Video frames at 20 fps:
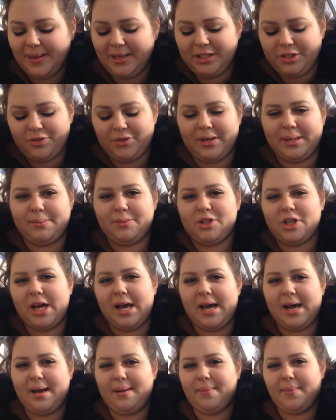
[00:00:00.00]
my dream
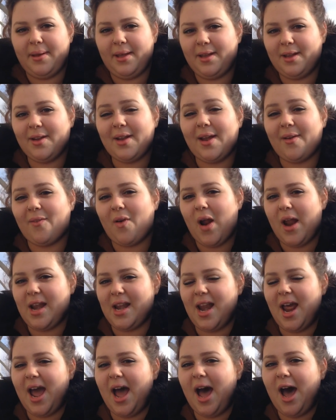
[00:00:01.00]
job right
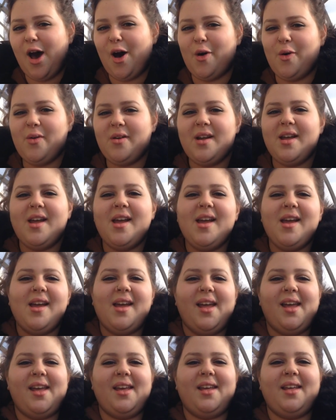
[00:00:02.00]
now
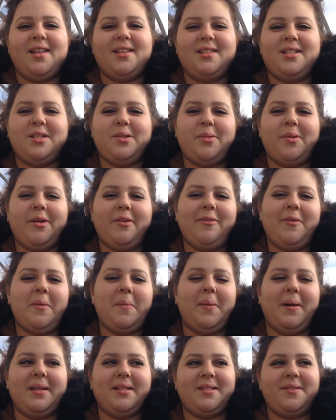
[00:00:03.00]
is to work for
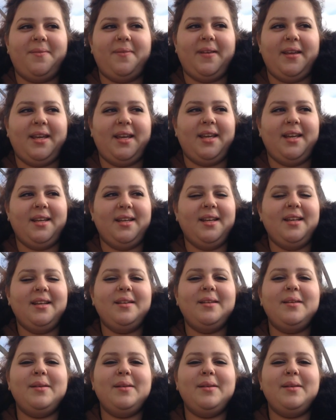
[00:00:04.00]
BuzzFeed,